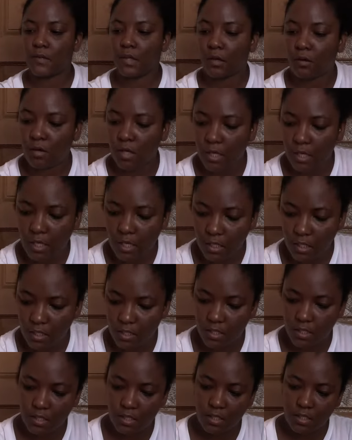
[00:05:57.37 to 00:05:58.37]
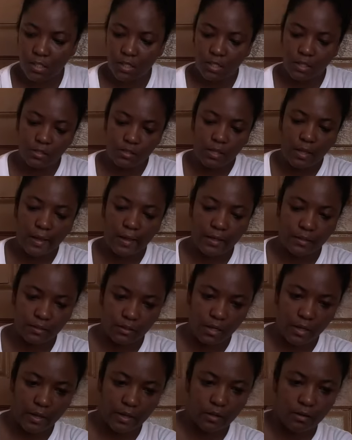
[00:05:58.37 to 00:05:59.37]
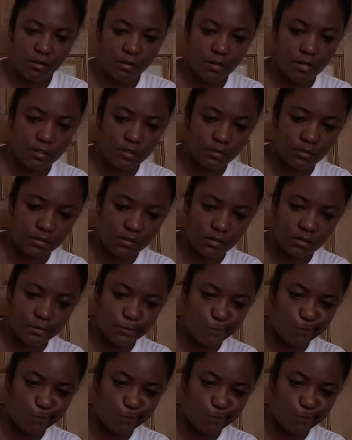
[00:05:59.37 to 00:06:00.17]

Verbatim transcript: Okay, then I got,